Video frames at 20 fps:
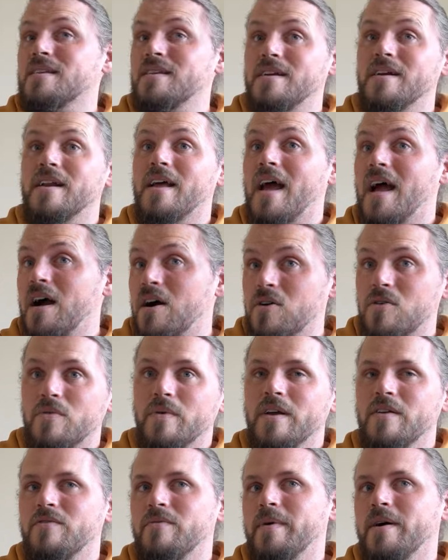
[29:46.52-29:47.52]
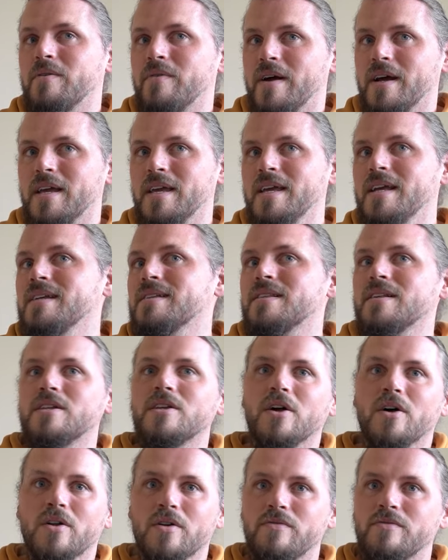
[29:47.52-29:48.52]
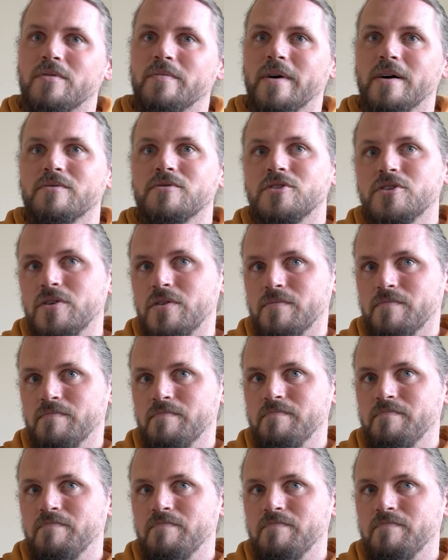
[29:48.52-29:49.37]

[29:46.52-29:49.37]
than an hour away from Aoraki is the turnoff to Mount John.